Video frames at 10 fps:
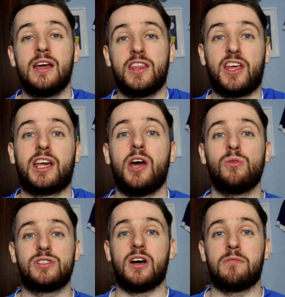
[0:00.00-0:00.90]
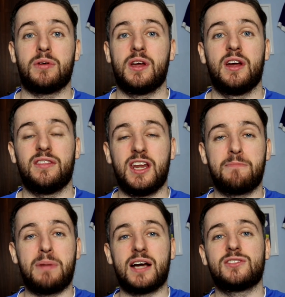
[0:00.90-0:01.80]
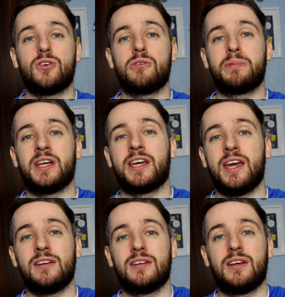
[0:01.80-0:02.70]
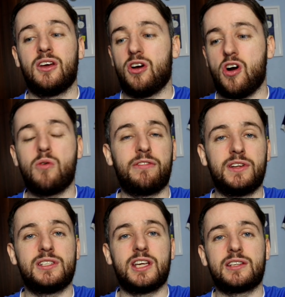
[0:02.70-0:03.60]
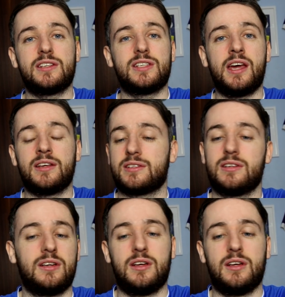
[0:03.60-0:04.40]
The crowd's up. Then he passed out to play again. All within 60 seconds.